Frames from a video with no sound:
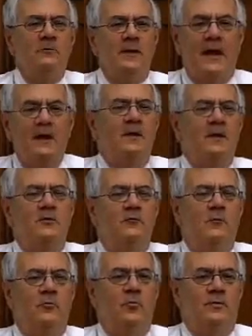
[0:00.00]
see anything in
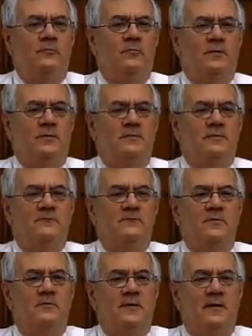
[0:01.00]
your report that raises
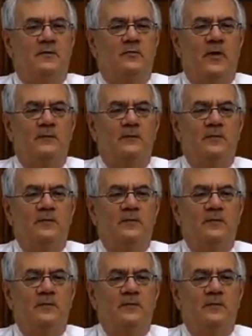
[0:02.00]
safety and soundness